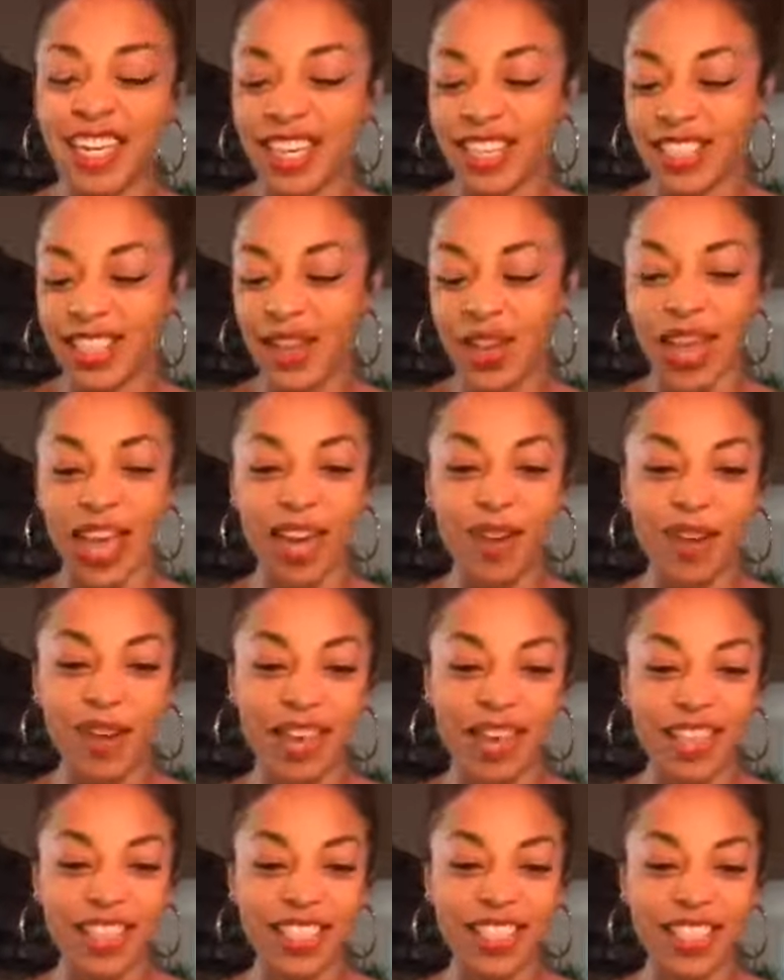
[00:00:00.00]
So
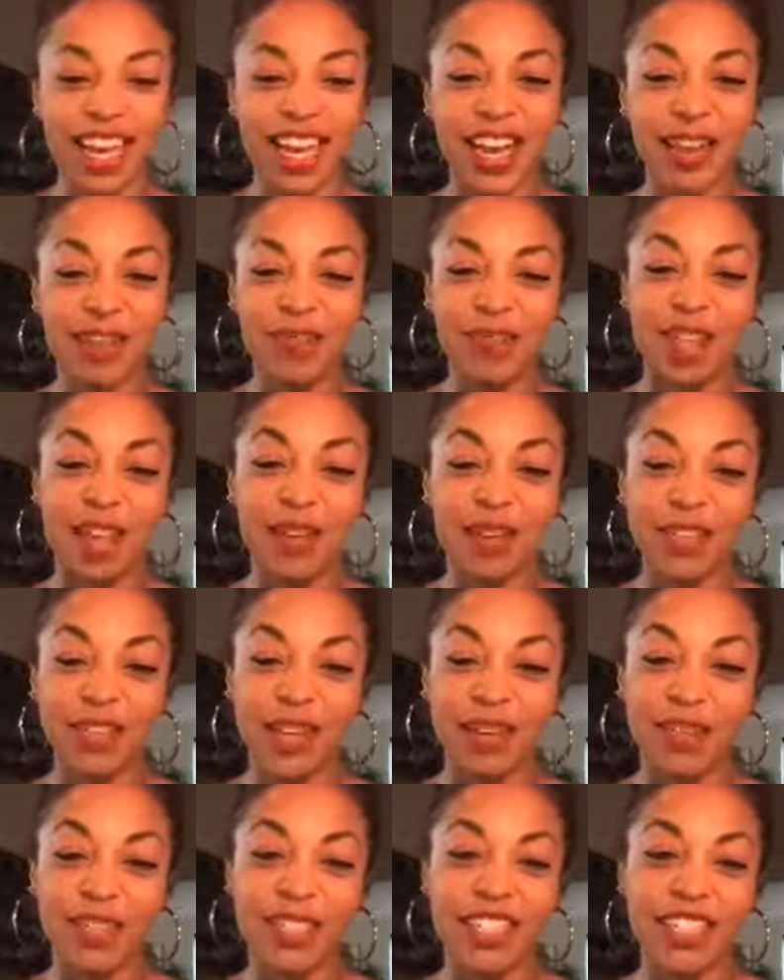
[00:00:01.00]
anyways, that was all
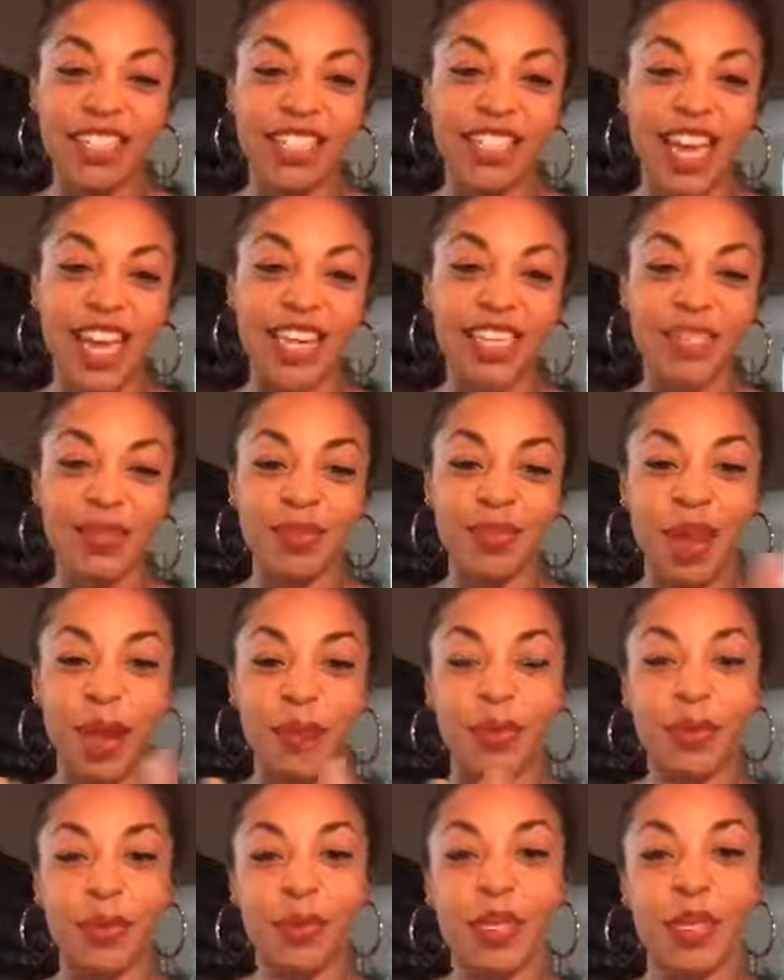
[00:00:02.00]
I wanted to say. I just want to
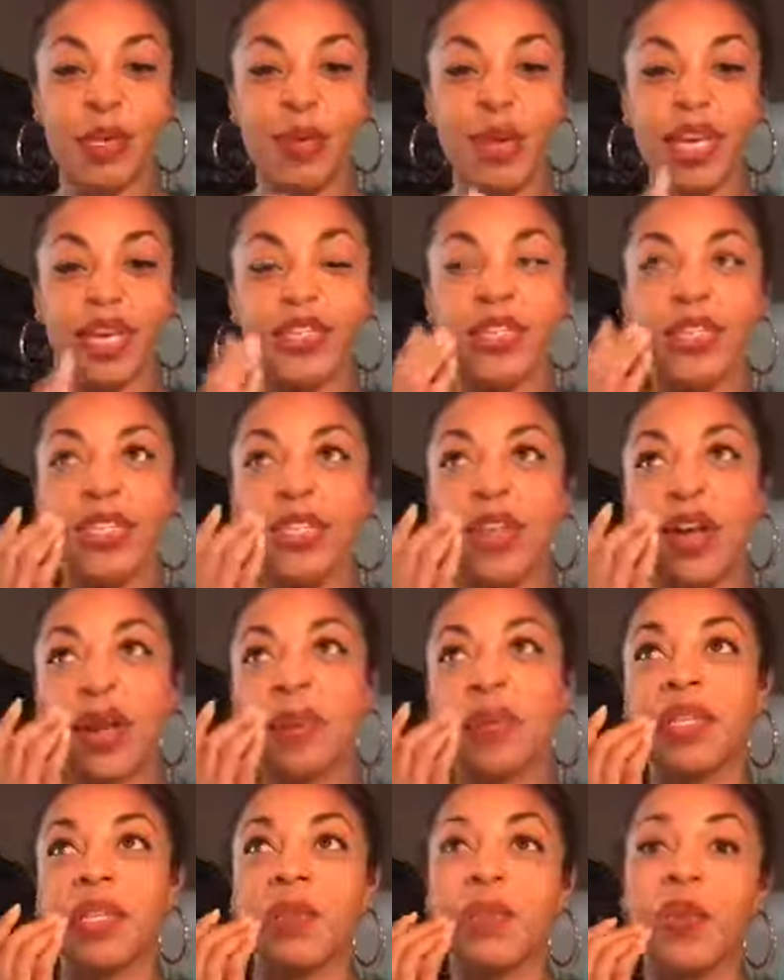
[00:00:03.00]
hop on really quick and just talk
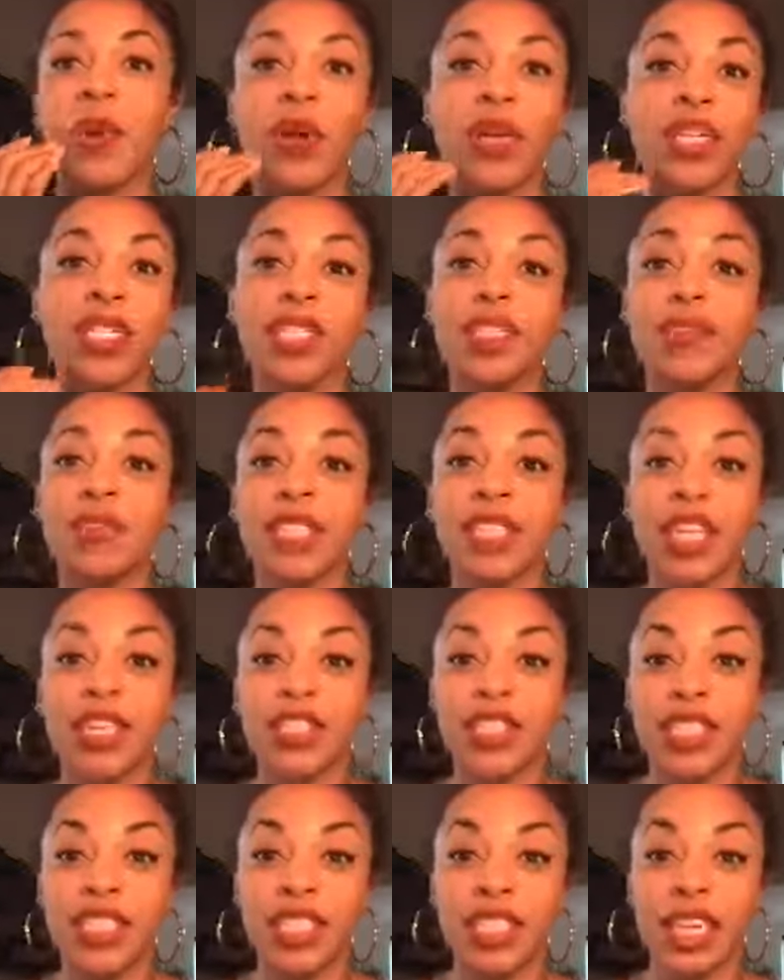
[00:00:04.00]
about the importance of
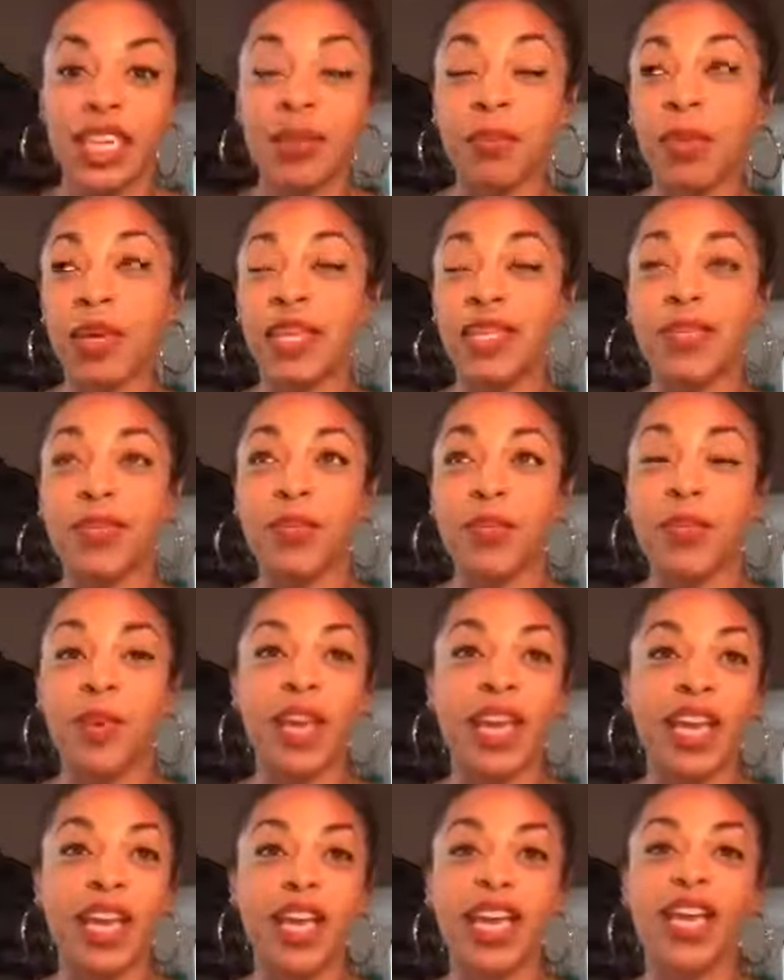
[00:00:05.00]
intention setting, because
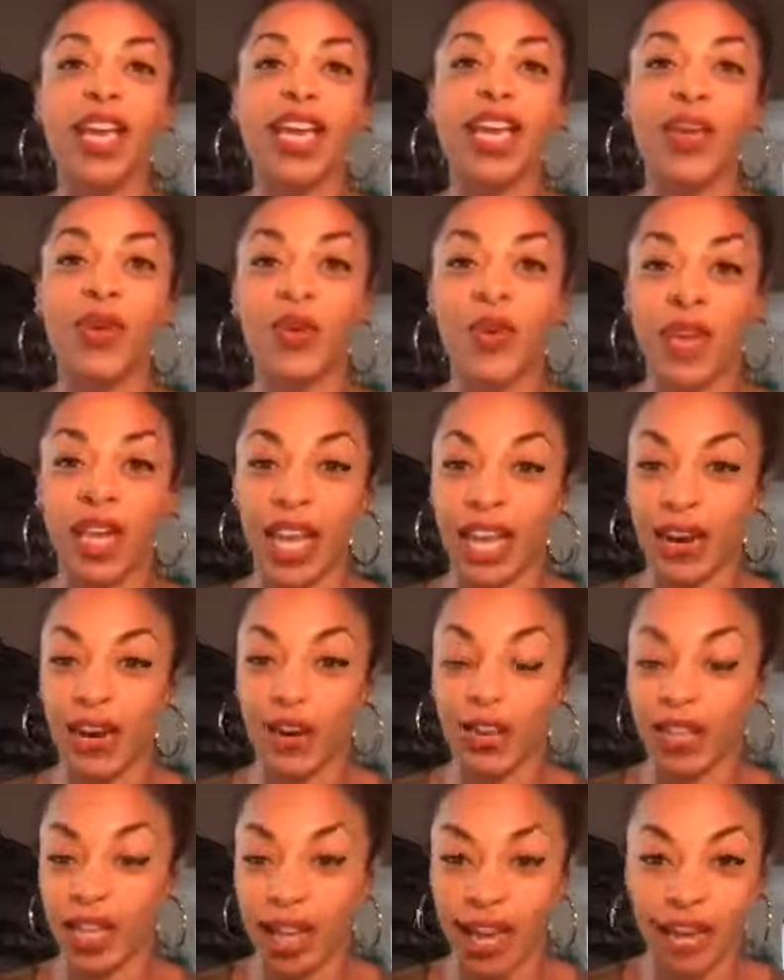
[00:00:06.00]
we can create
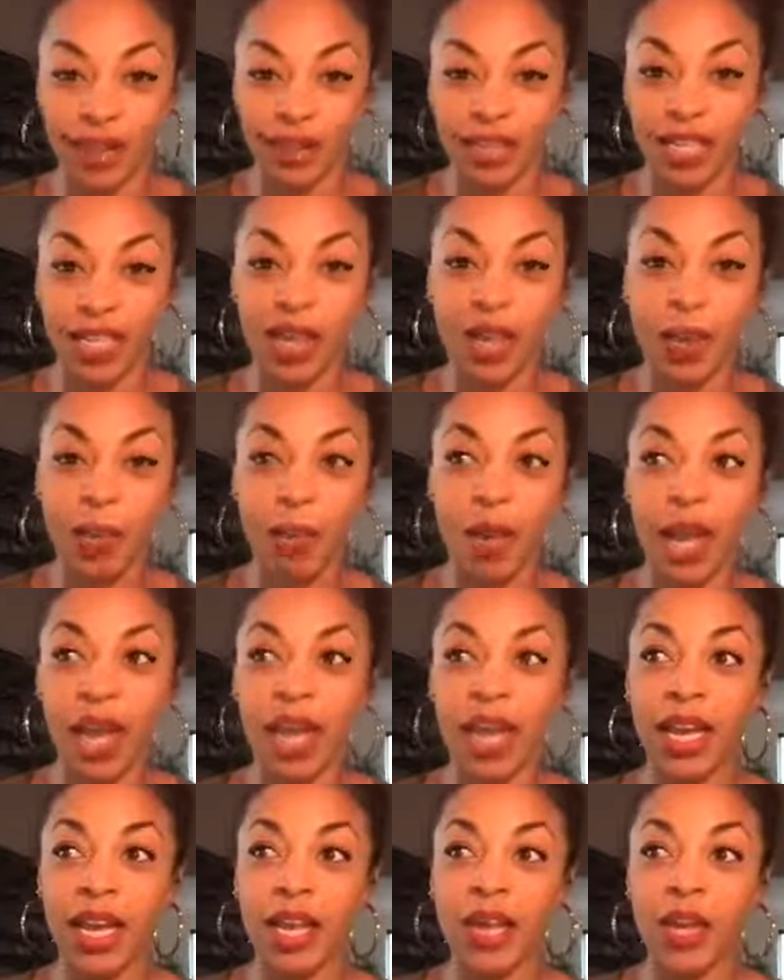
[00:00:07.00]
our lives
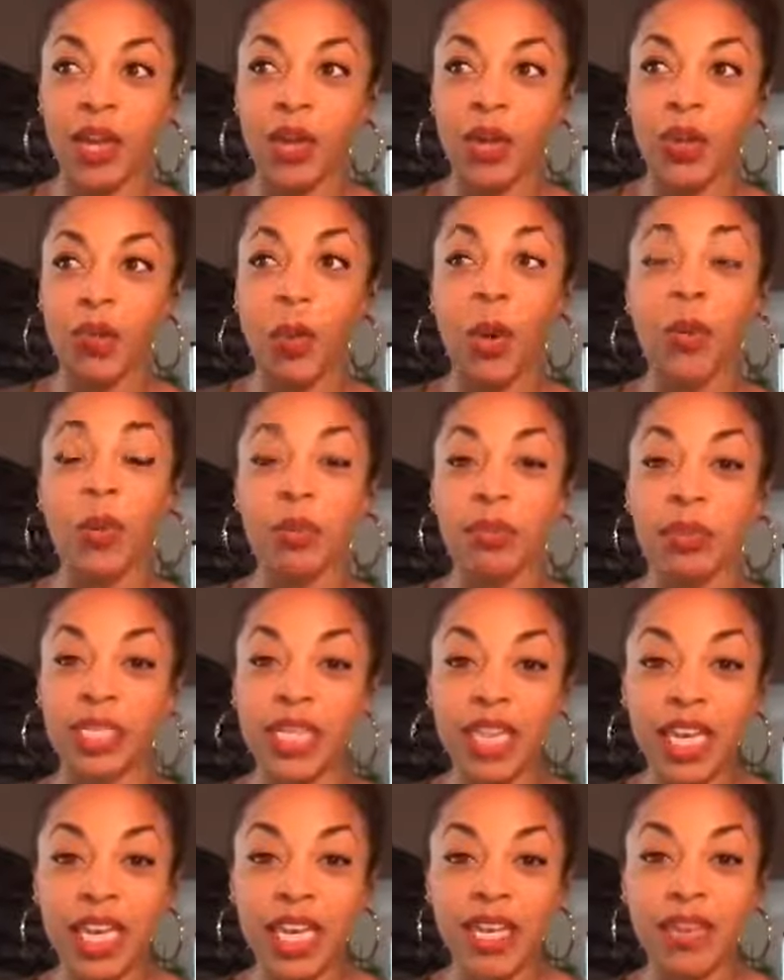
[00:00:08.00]
by what we
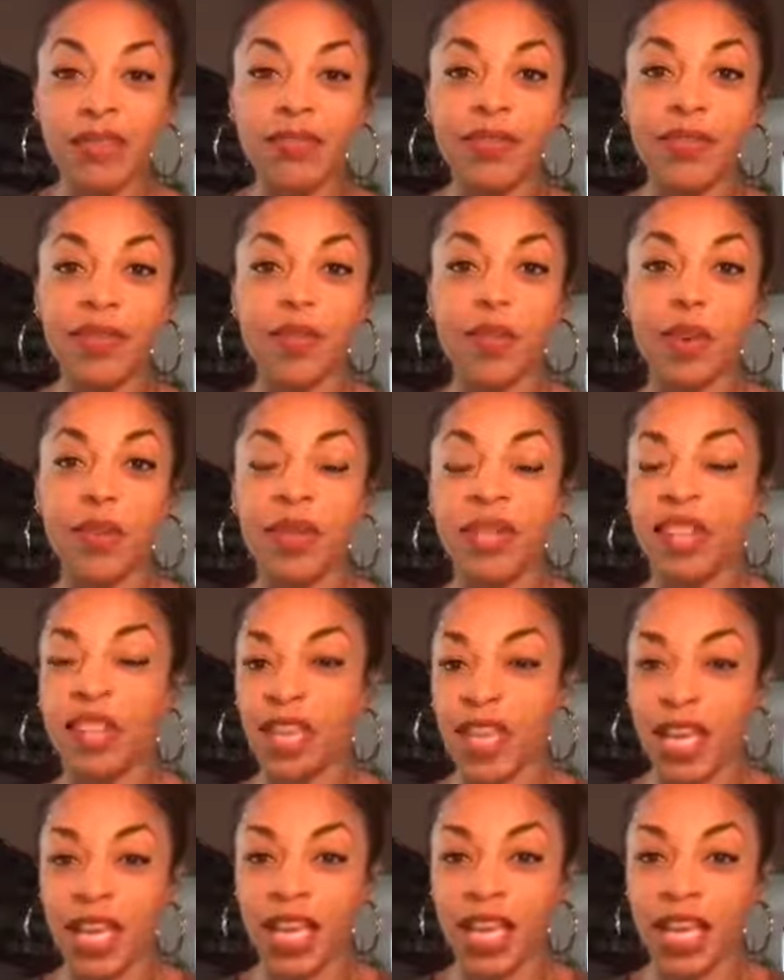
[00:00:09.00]
believe, what we
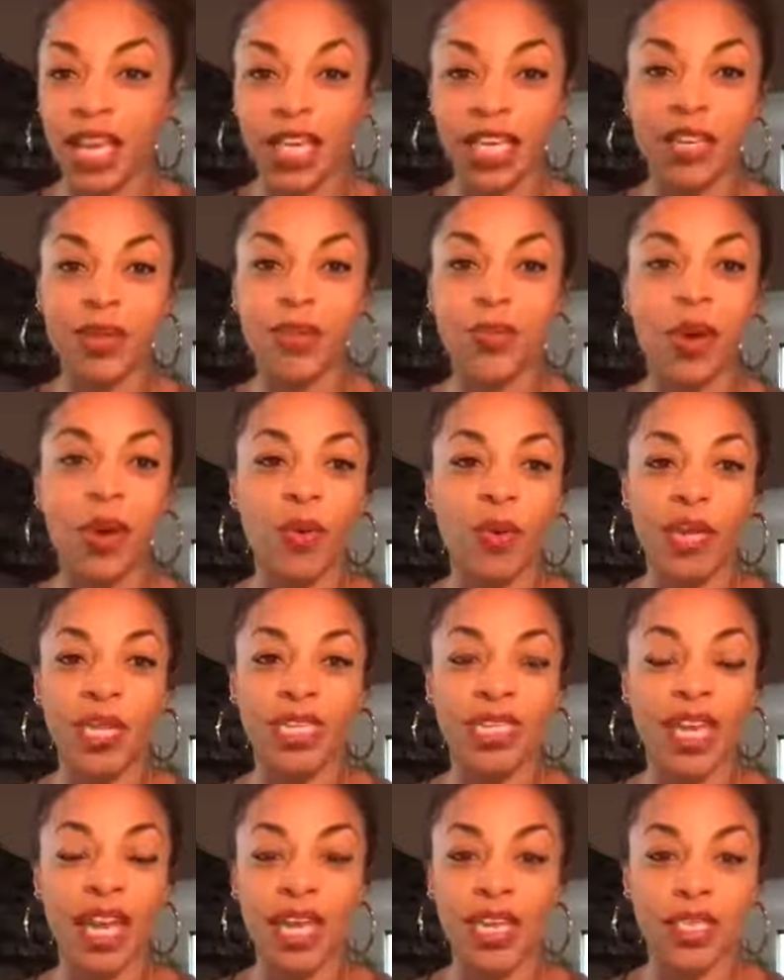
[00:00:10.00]
think, and what we
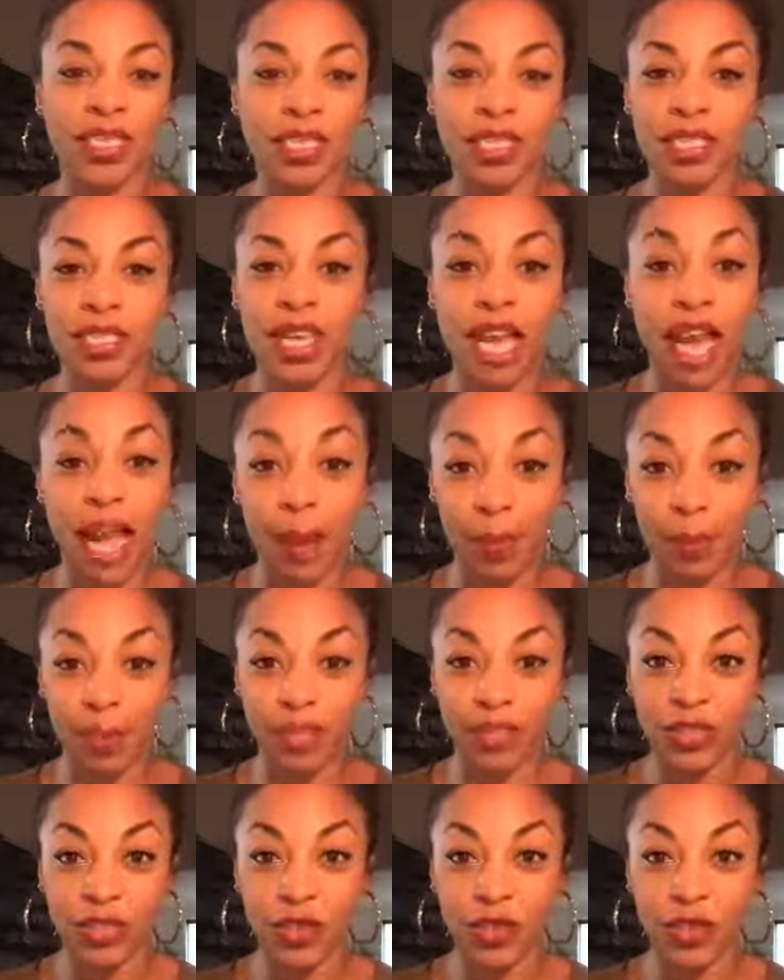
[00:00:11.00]
intend to happen.